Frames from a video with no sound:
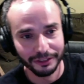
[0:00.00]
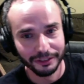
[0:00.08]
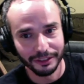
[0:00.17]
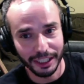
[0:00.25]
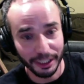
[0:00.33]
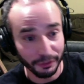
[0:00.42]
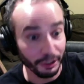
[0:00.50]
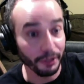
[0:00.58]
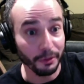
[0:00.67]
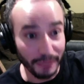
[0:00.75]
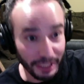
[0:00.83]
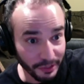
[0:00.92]
I have
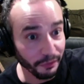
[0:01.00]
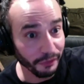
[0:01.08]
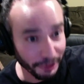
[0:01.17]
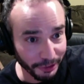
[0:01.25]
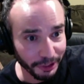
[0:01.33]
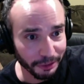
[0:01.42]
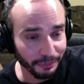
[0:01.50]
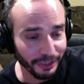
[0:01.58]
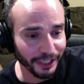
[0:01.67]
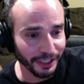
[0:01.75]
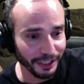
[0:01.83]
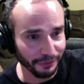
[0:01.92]
other means of income
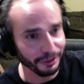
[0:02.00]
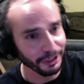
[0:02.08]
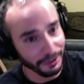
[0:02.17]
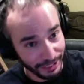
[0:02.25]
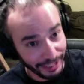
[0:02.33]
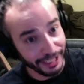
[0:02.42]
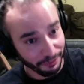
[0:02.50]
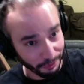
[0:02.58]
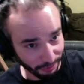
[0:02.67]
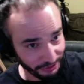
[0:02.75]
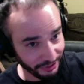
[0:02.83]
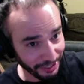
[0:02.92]
that I have to
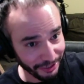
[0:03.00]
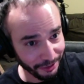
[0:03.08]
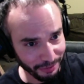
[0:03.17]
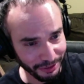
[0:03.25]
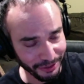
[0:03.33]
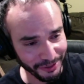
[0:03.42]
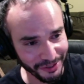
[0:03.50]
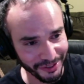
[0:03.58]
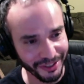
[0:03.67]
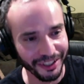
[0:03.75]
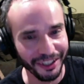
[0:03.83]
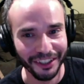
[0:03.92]
protect,
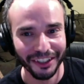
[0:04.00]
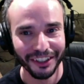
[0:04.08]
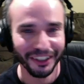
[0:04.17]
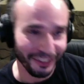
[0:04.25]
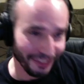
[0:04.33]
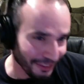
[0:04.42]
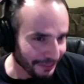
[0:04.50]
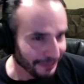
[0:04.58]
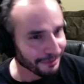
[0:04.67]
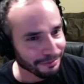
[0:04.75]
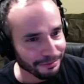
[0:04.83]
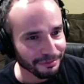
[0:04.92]
because
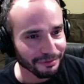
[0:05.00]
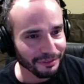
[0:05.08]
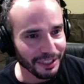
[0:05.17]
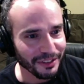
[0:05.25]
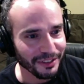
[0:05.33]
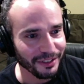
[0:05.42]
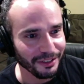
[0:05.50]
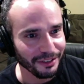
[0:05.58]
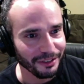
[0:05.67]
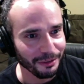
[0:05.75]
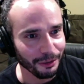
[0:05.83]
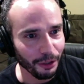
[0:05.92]

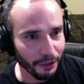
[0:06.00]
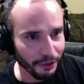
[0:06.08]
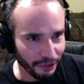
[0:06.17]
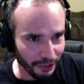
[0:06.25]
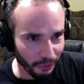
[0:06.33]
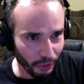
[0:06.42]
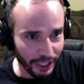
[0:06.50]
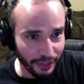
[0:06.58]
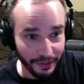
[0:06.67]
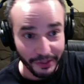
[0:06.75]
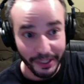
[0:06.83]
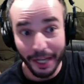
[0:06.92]
that's largely why
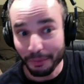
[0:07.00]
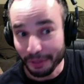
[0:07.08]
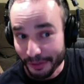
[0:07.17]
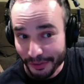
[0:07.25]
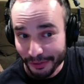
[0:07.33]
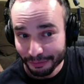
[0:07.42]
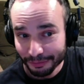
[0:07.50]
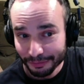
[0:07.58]
this happens.